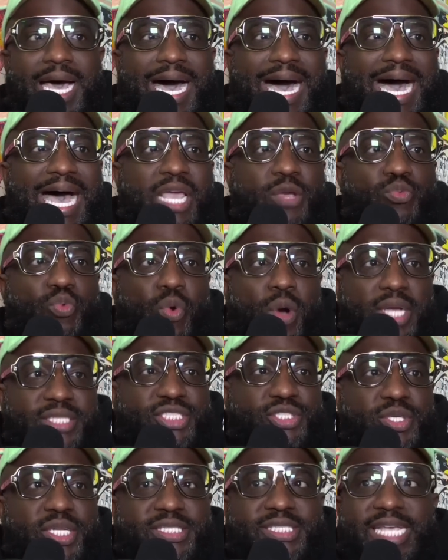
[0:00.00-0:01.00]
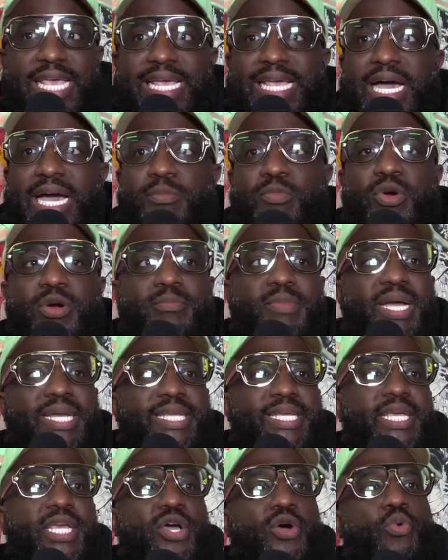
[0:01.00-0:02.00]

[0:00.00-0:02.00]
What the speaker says: I want you to take out more money.